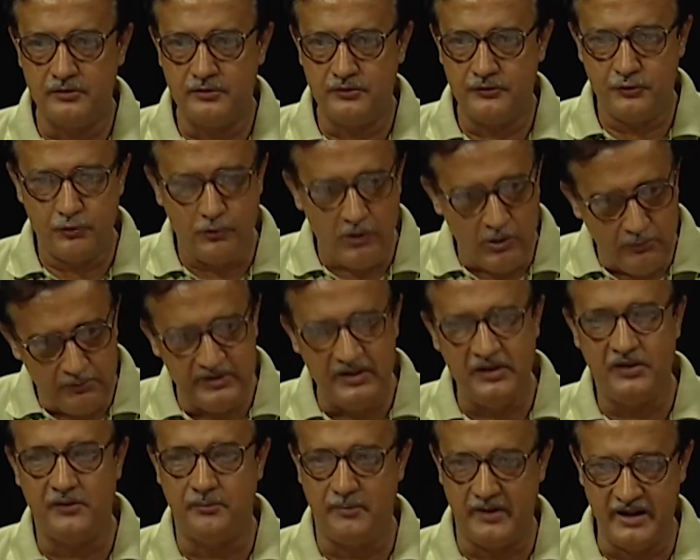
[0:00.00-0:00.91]
throughout
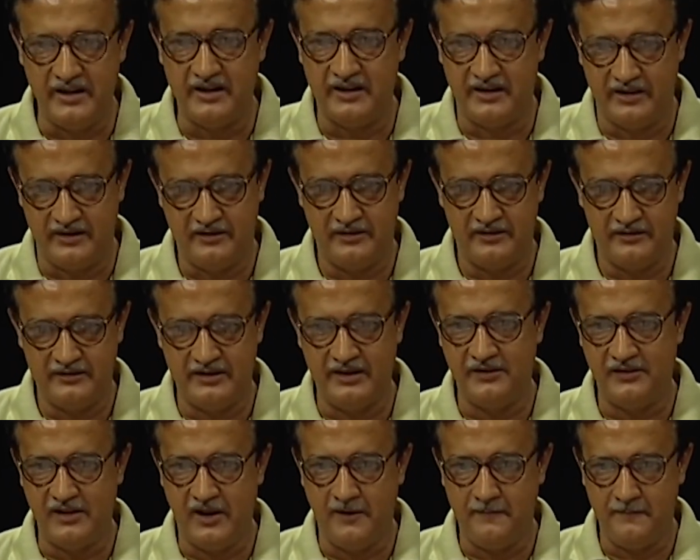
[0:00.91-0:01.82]
this period, that
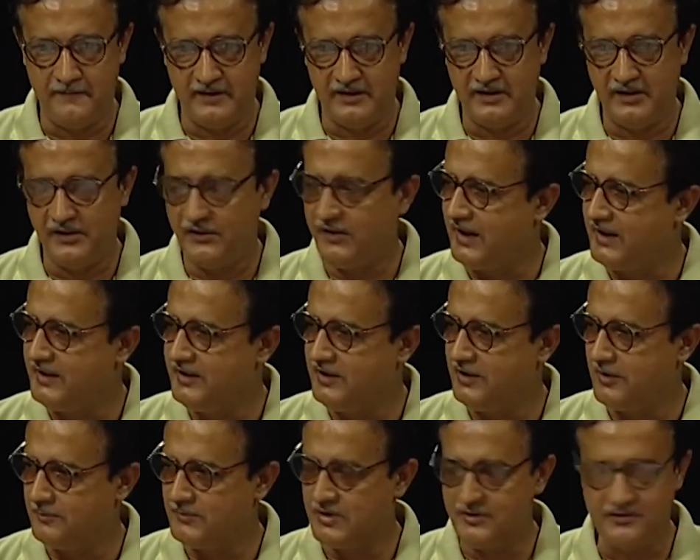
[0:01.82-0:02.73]
is after the
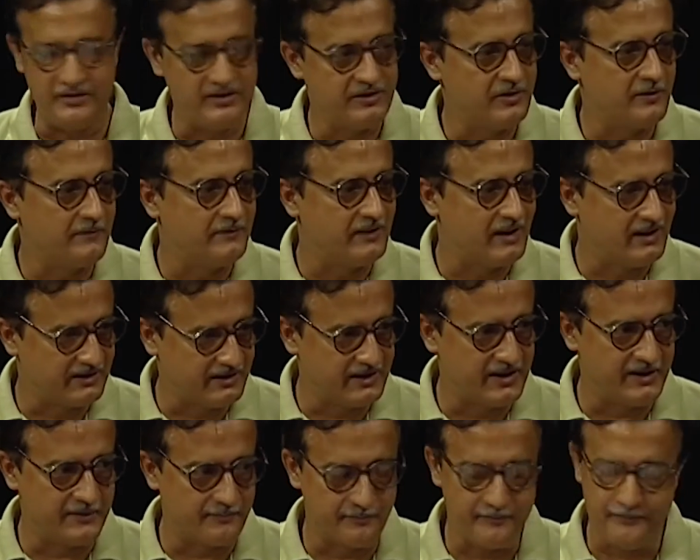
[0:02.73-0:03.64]
signing of the Treaty of
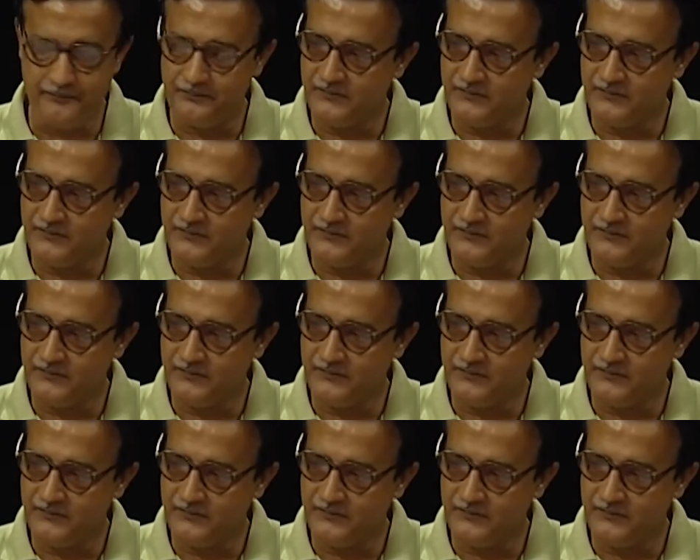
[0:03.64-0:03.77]
Nanking,